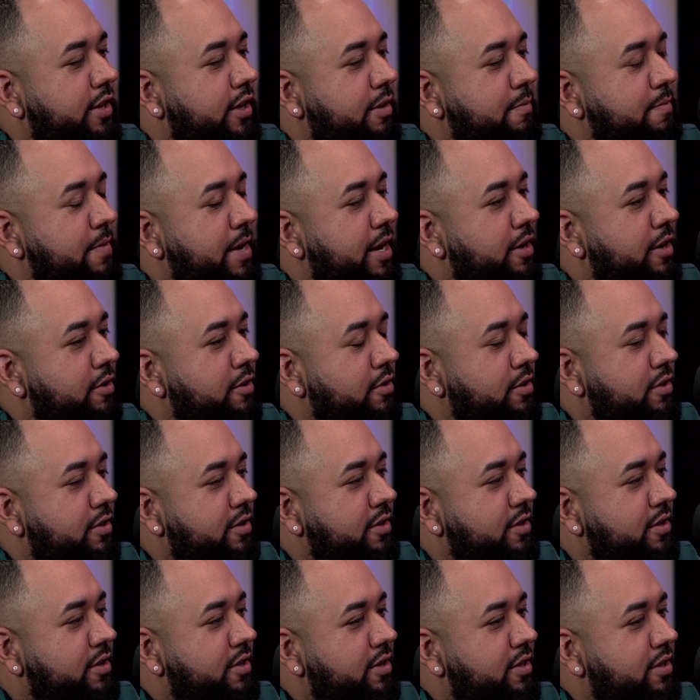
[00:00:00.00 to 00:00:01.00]
think about,
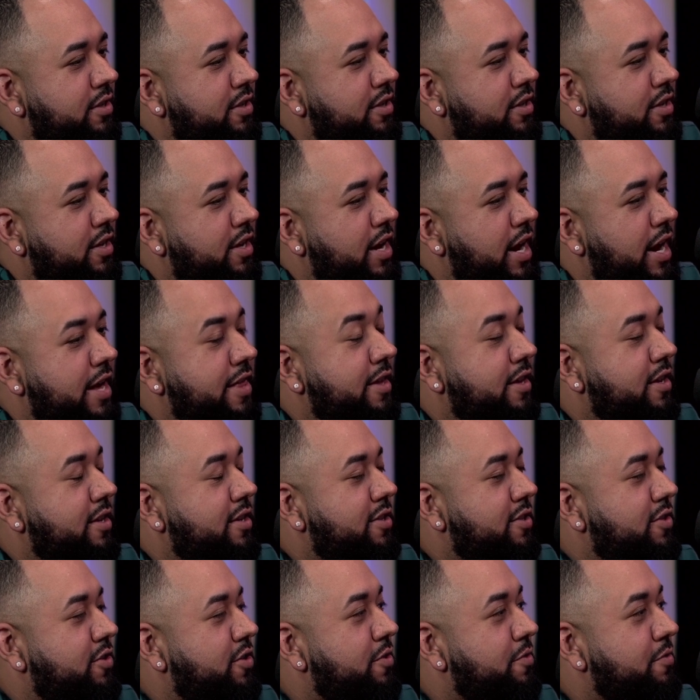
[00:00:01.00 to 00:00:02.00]

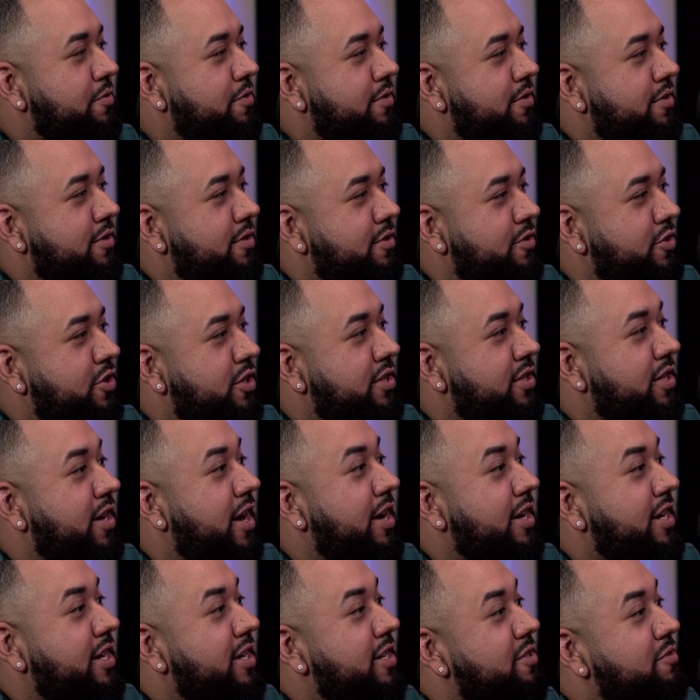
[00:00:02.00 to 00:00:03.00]
so
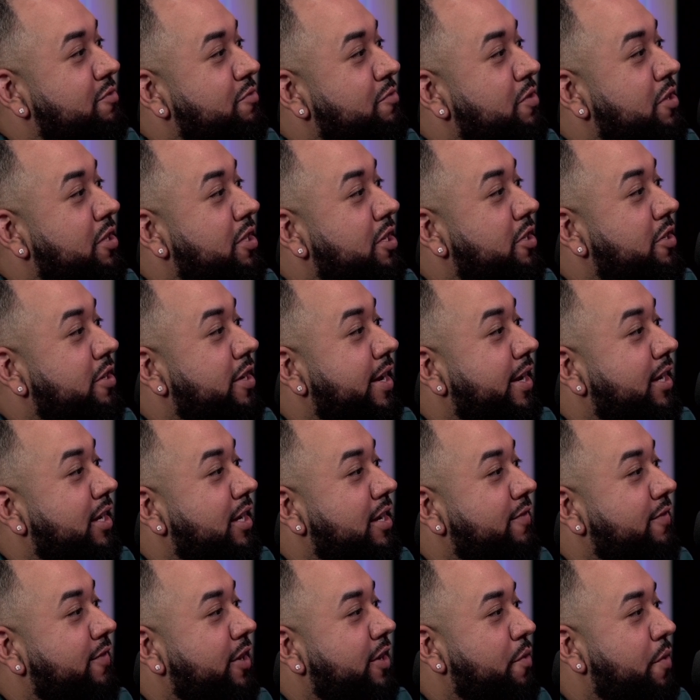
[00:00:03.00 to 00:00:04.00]
Gislani is really good
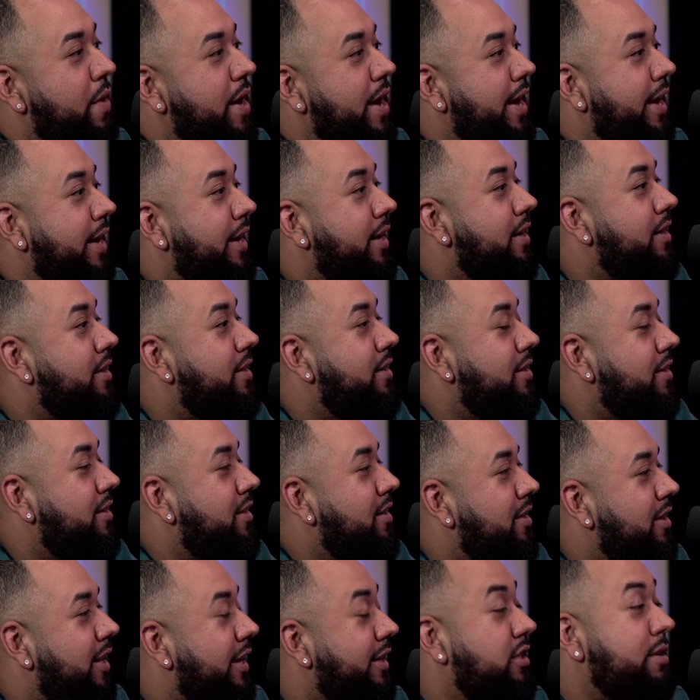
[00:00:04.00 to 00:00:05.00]
at giving away.
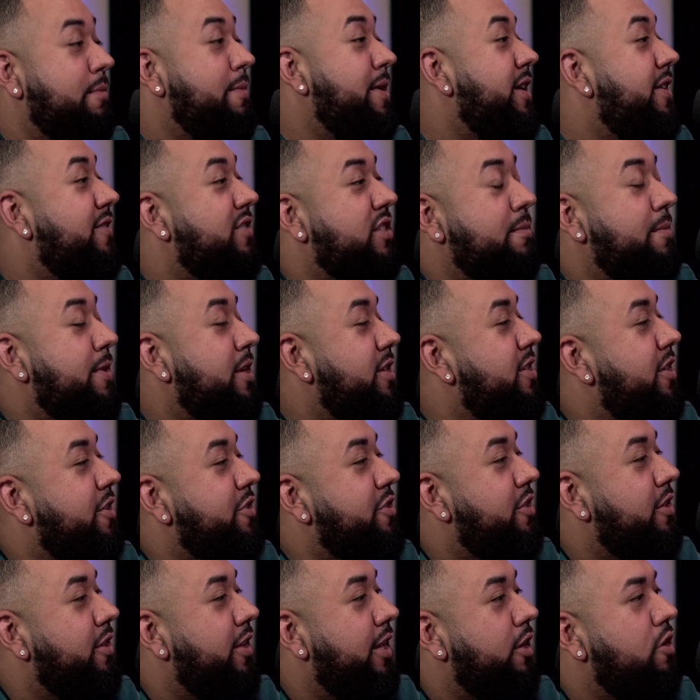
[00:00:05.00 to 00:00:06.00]
Like if somebody
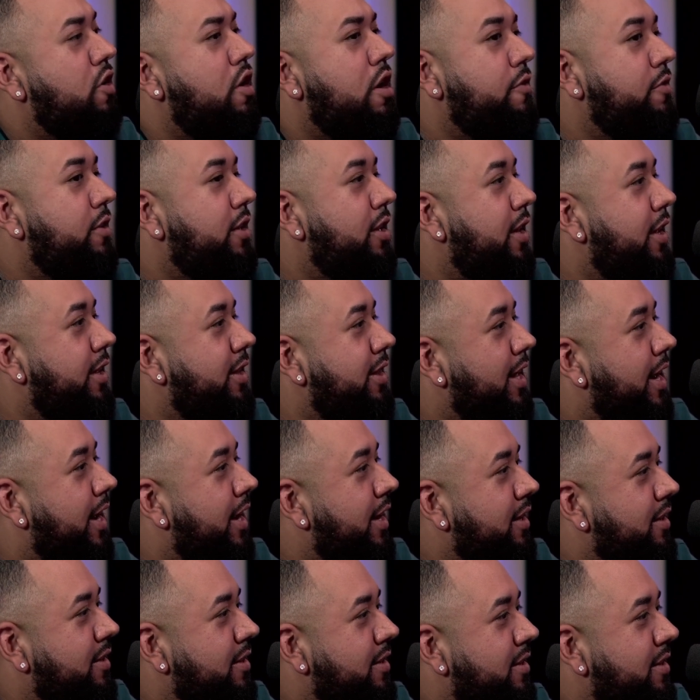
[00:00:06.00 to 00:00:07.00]
tells her like, oh, I really like
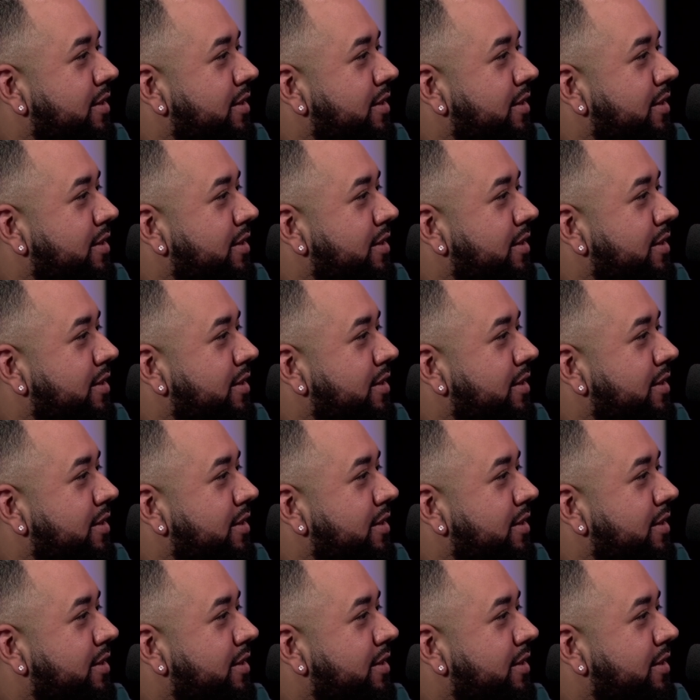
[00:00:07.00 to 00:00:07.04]
that,